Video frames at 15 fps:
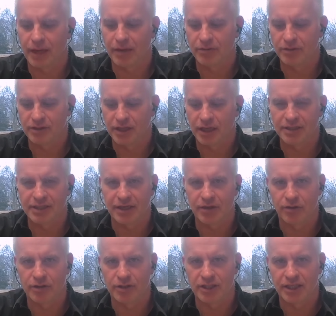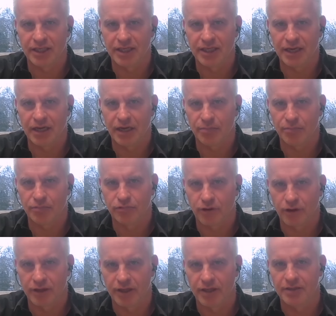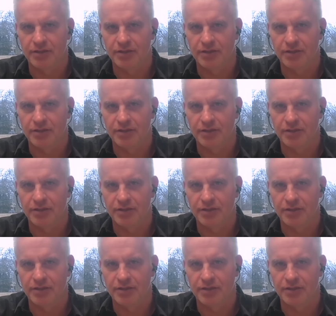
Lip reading: our technology, our product